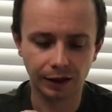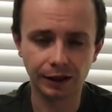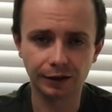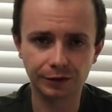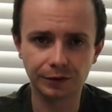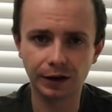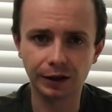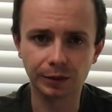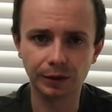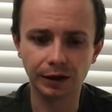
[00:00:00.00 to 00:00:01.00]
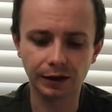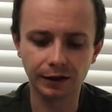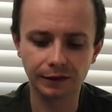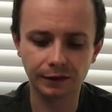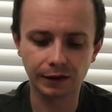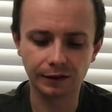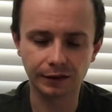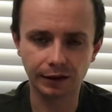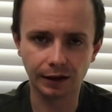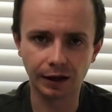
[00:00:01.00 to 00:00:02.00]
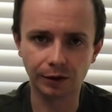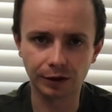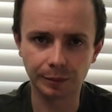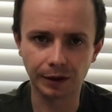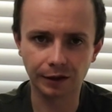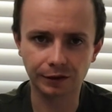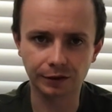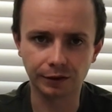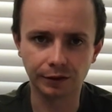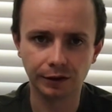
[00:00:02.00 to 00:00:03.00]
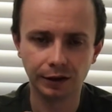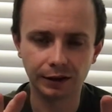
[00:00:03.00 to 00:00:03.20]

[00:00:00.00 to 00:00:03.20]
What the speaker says: I think it's fine the way it is. It's an out-of-the-box gun.